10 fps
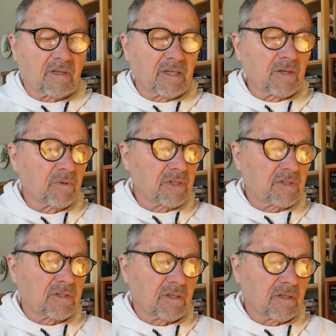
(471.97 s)

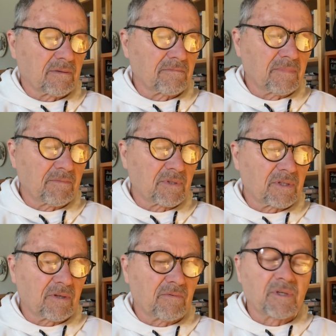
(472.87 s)
linguists. It was
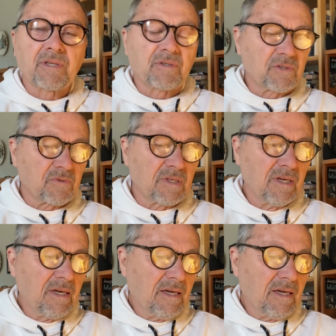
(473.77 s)
a real industry.